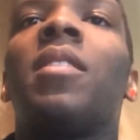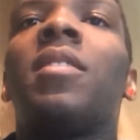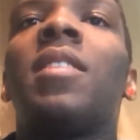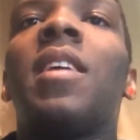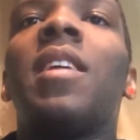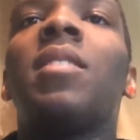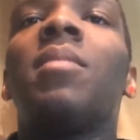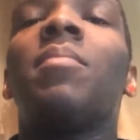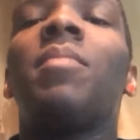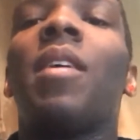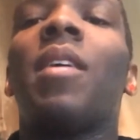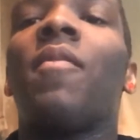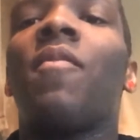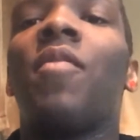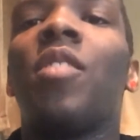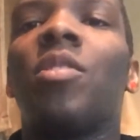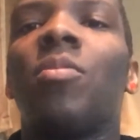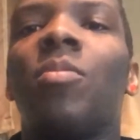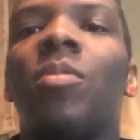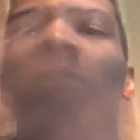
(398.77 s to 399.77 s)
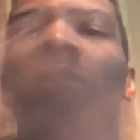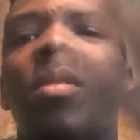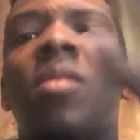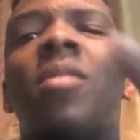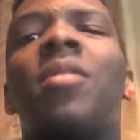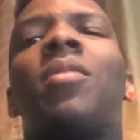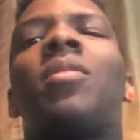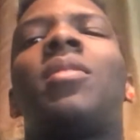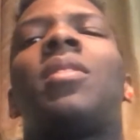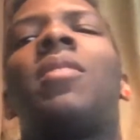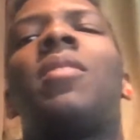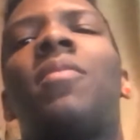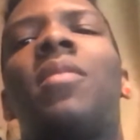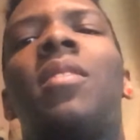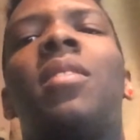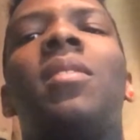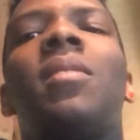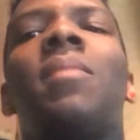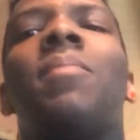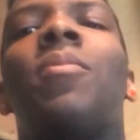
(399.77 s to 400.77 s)
Take some like visuals on yourself.
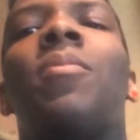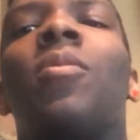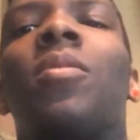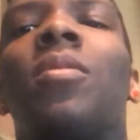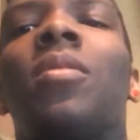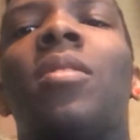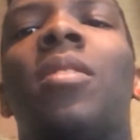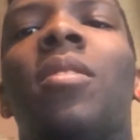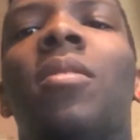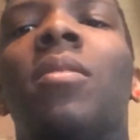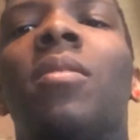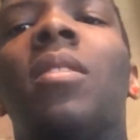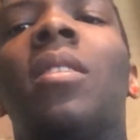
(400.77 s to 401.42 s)
This is important too.